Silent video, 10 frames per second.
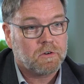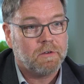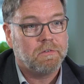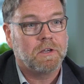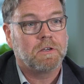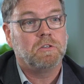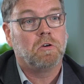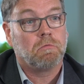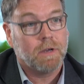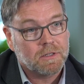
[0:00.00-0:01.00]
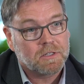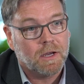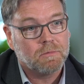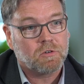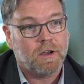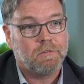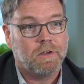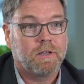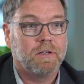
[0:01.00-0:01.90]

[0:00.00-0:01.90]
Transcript: traffic and your real-time traffic